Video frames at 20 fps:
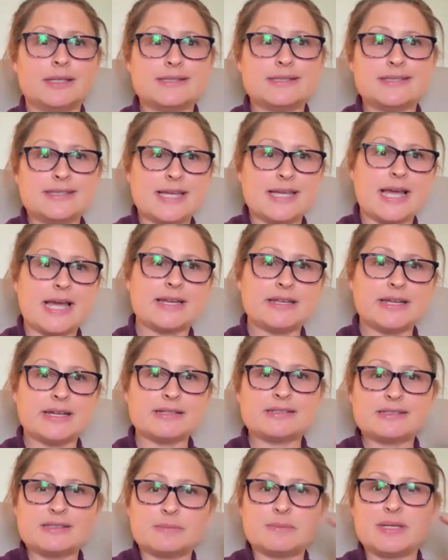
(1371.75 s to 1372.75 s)
and stand
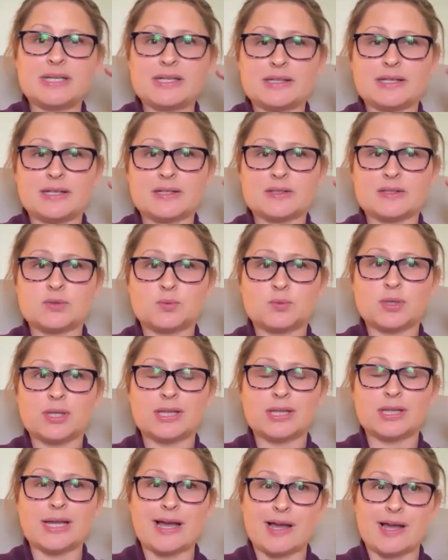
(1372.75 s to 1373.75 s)
next to me, and then it gets really